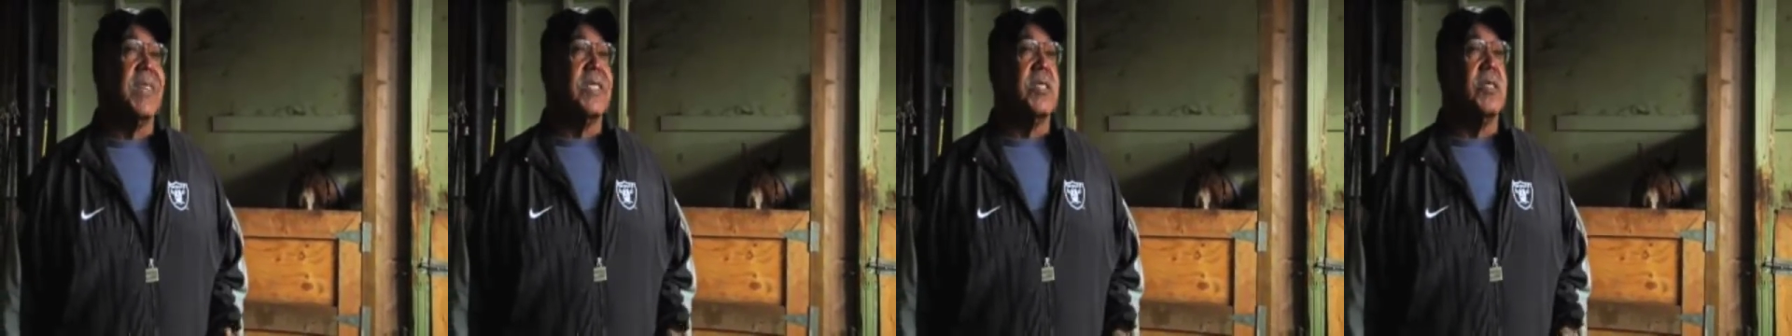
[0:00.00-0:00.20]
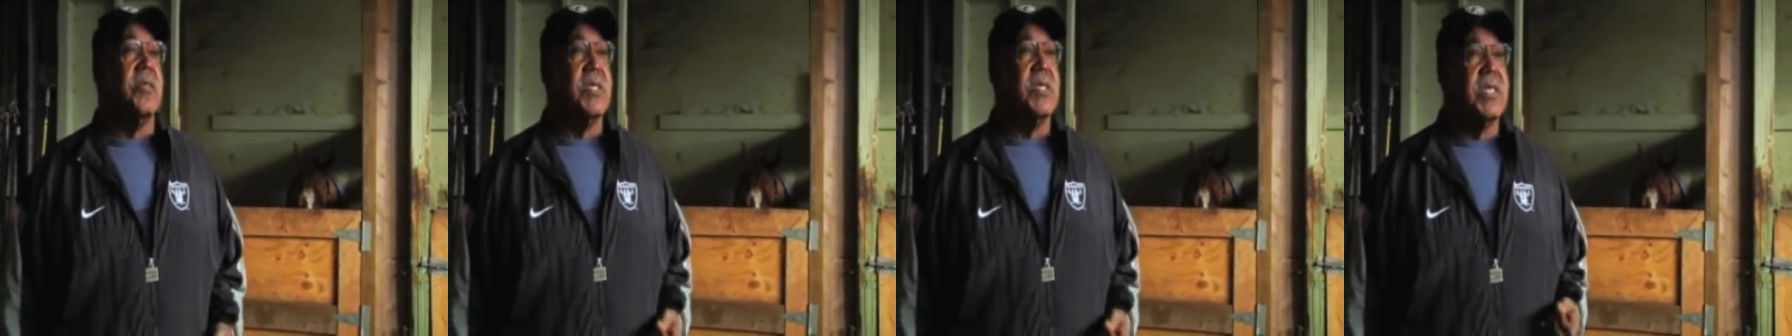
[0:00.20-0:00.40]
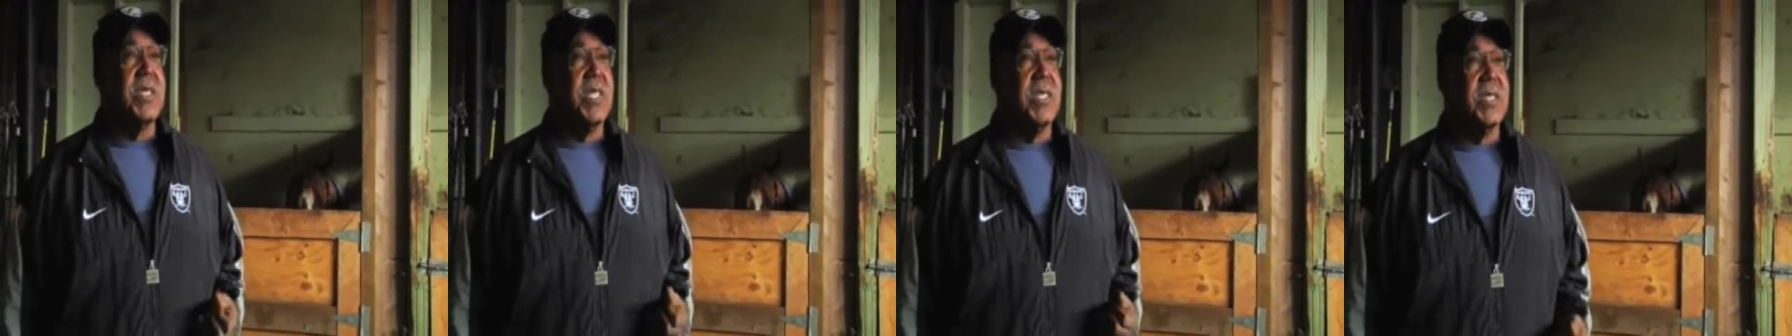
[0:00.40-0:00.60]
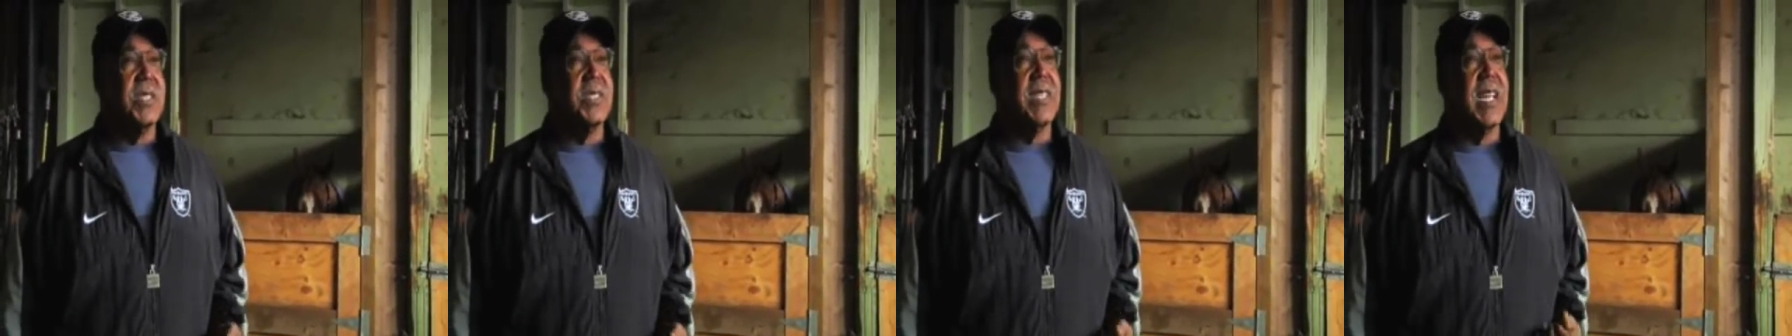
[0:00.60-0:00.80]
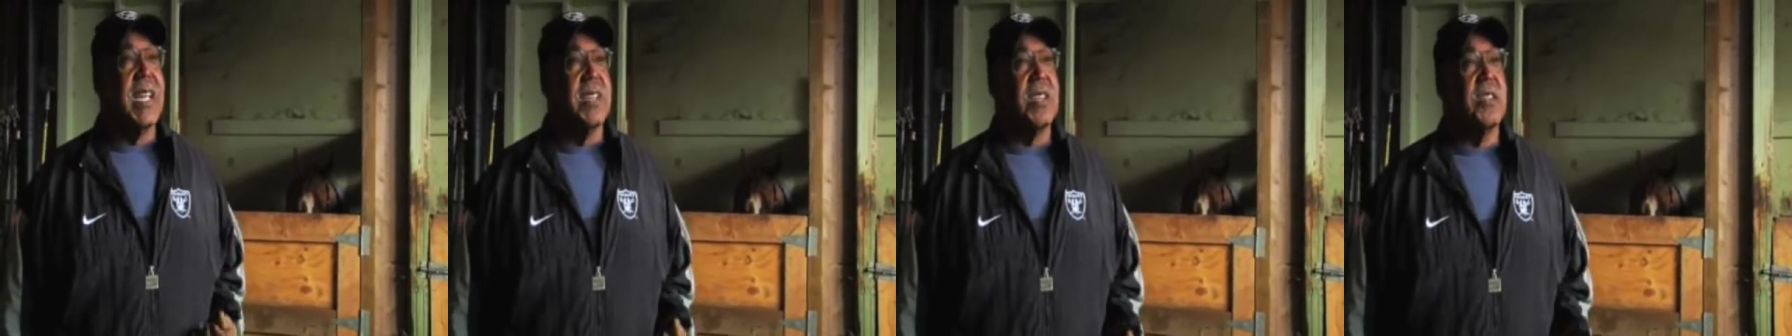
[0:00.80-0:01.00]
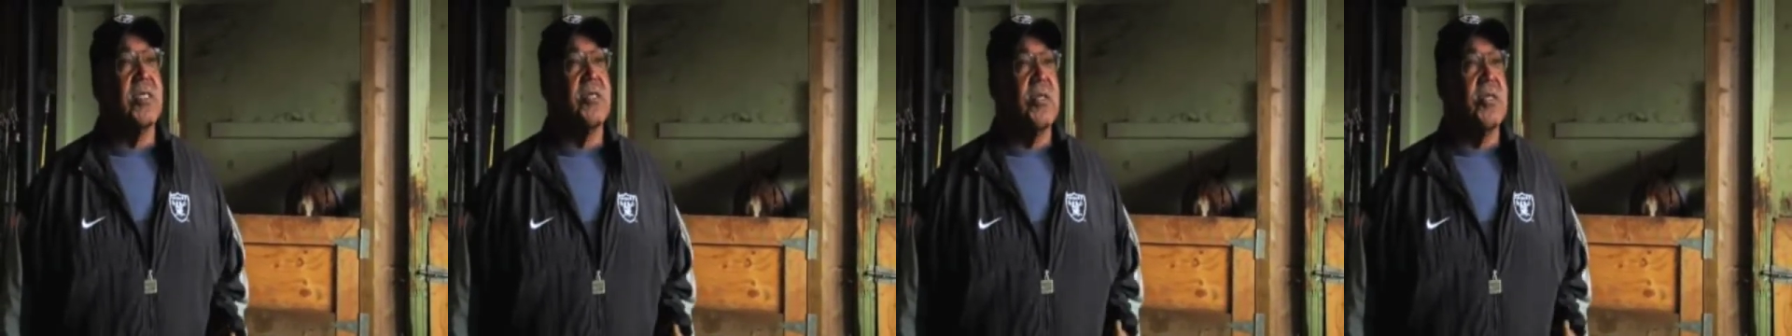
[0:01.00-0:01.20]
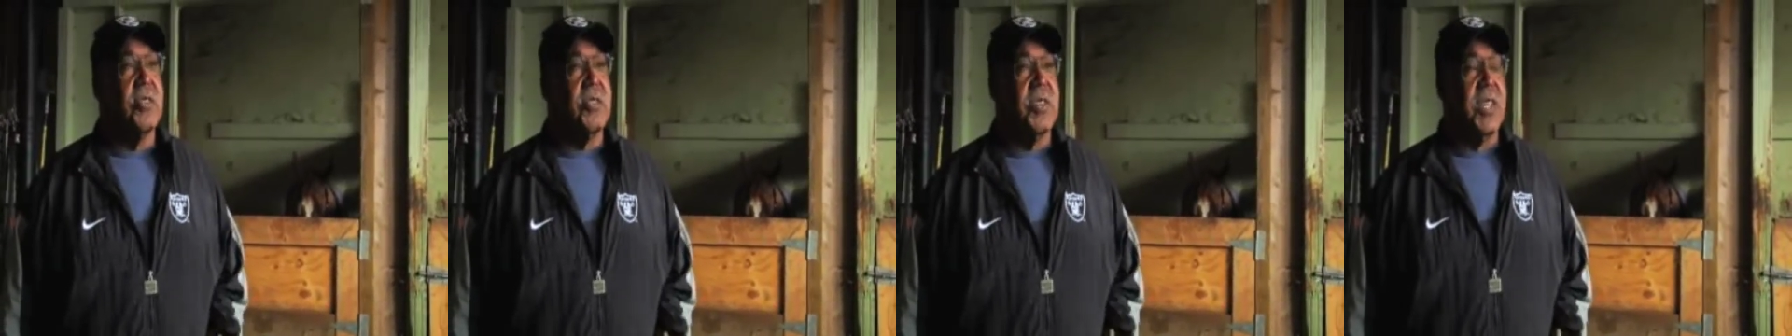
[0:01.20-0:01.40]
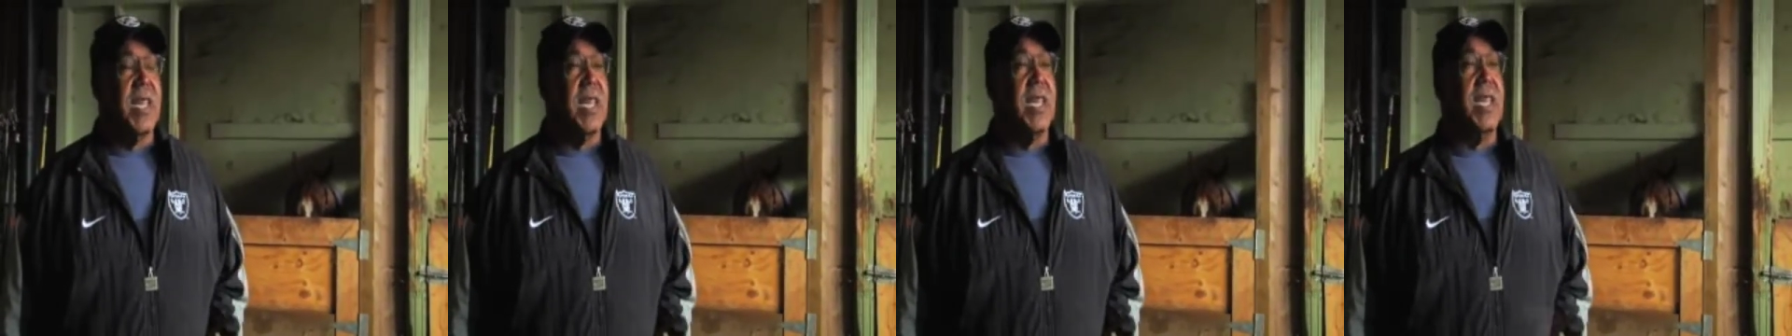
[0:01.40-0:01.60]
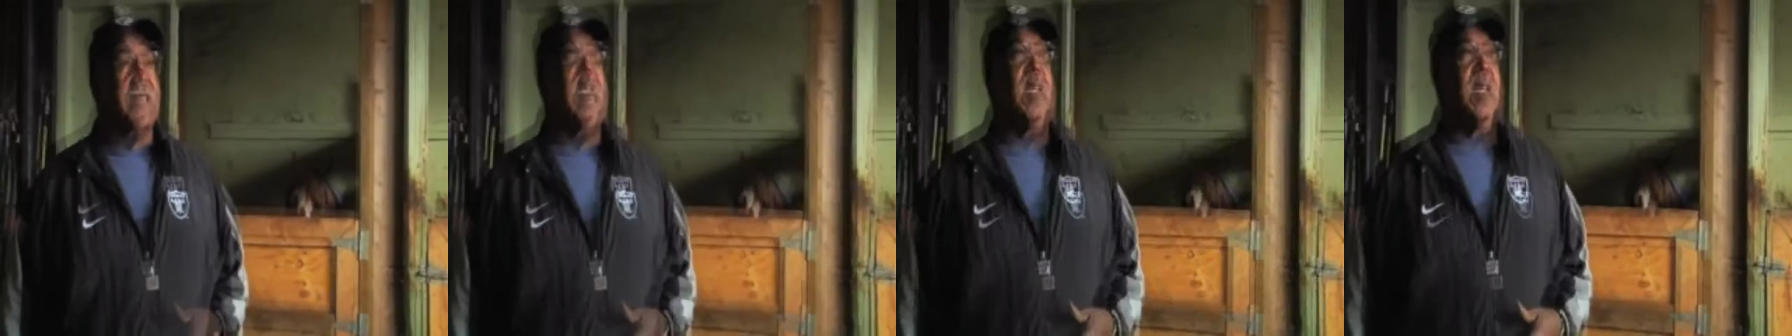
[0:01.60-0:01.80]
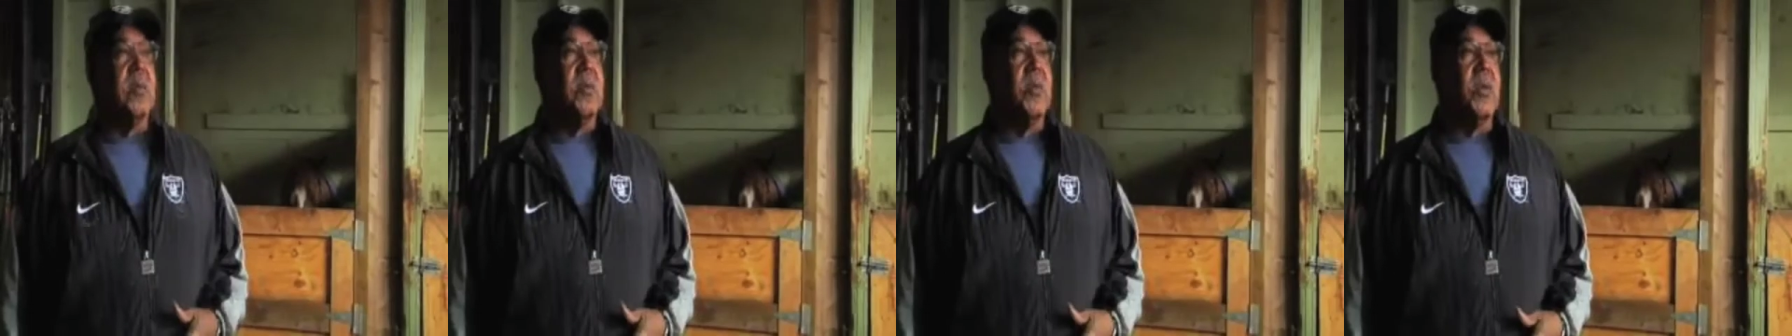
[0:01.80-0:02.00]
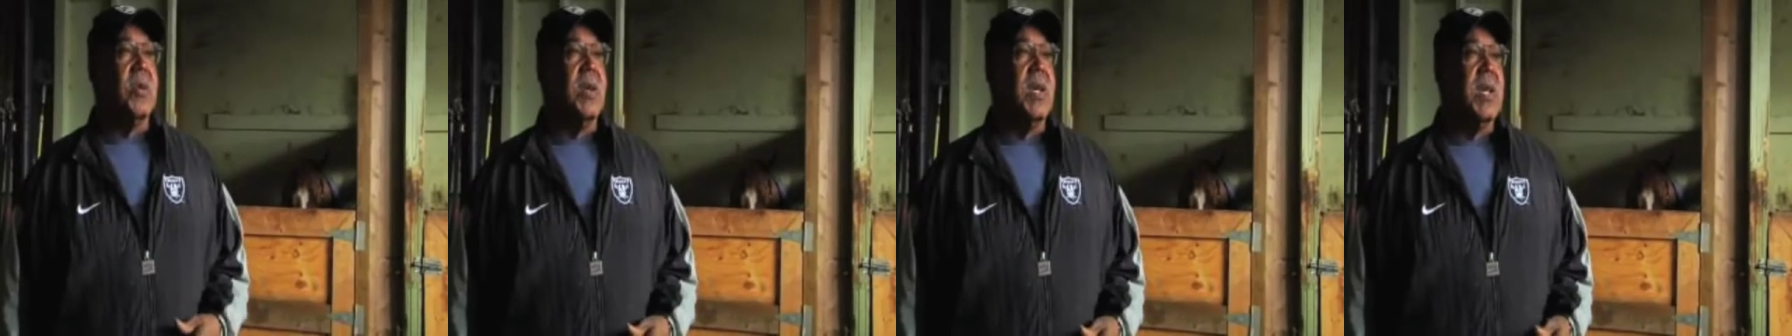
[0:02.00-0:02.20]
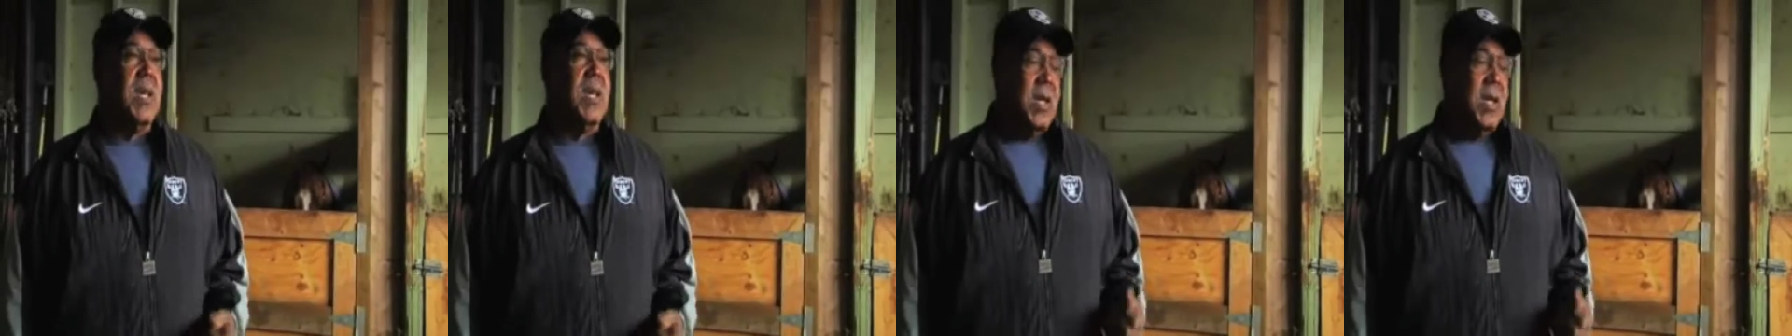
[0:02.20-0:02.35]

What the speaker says: So it teaches how to control your animal.